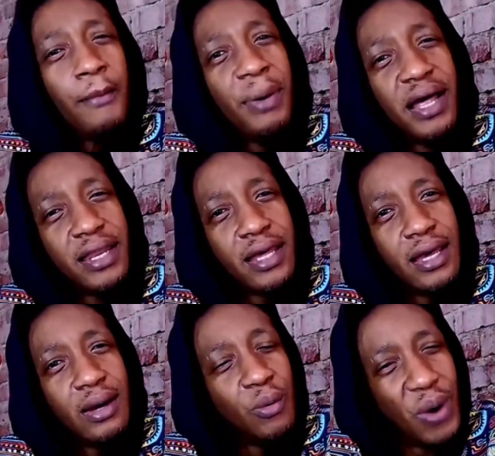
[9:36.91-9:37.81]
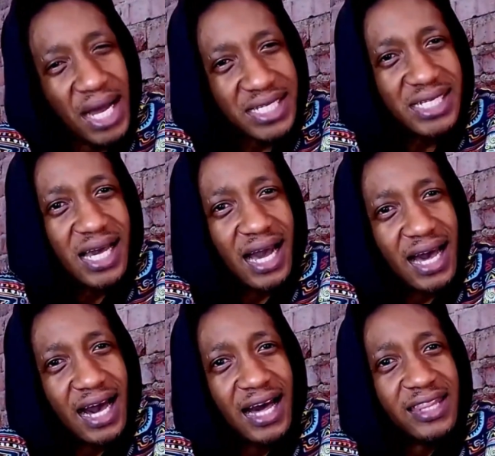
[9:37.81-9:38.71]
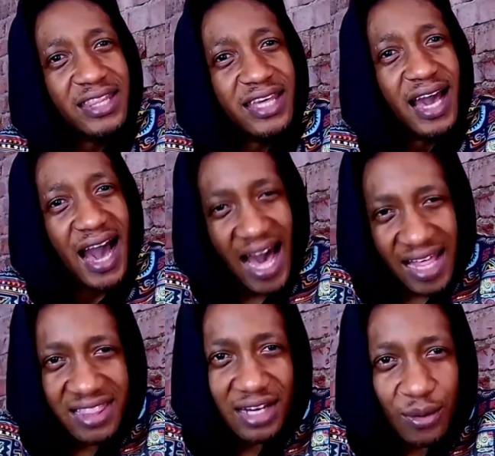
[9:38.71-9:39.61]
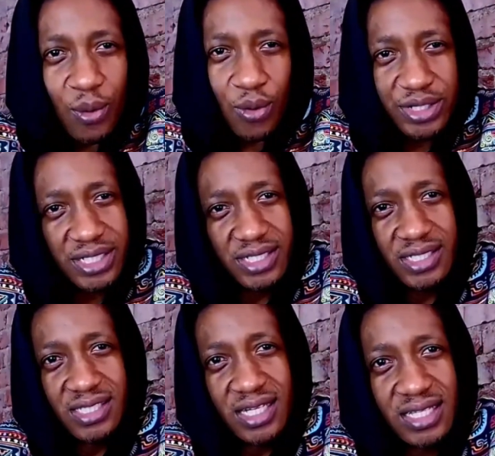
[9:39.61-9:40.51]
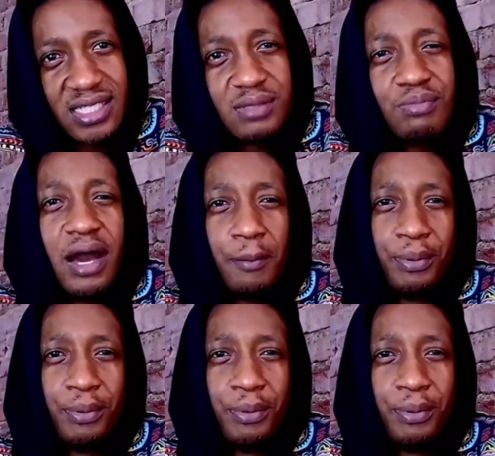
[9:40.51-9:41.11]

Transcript: But what are the other qualities that this man